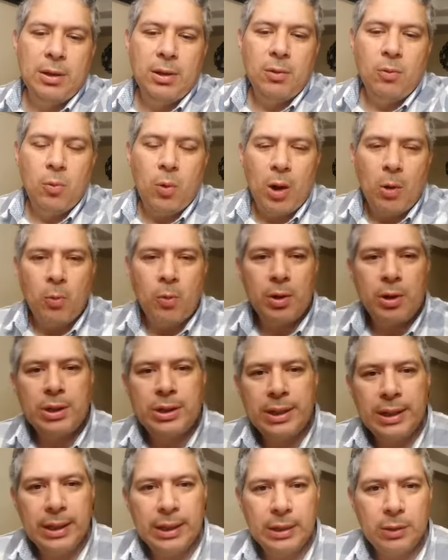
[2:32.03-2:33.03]
what we're
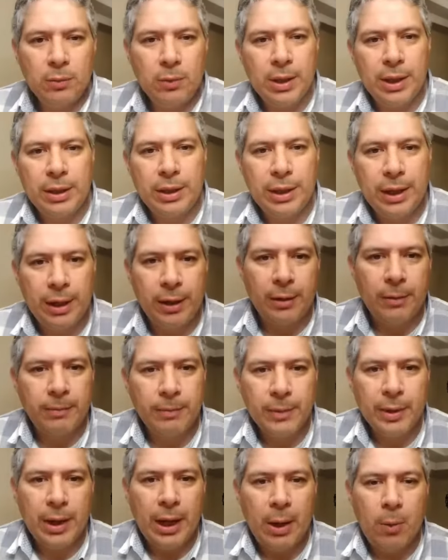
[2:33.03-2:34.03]
dealing with here
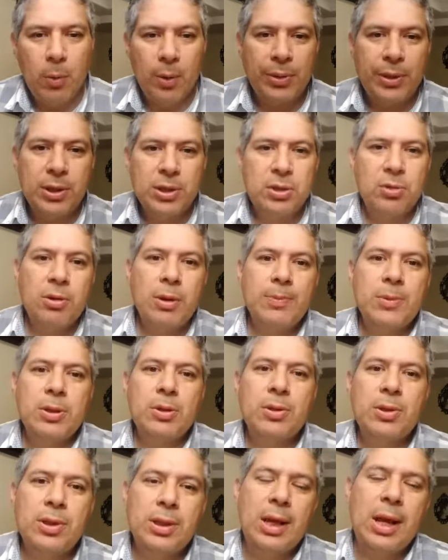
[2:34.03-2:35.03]
and what the
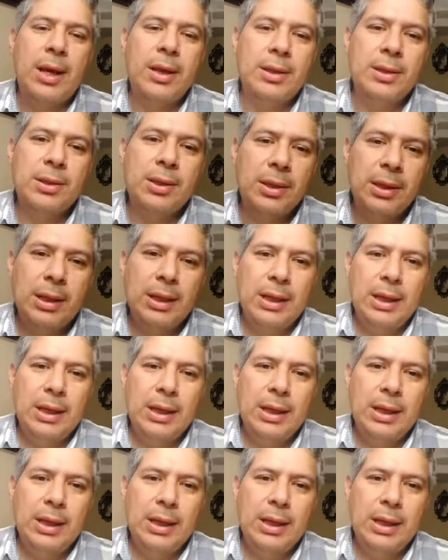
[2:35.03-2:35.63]
scripture says.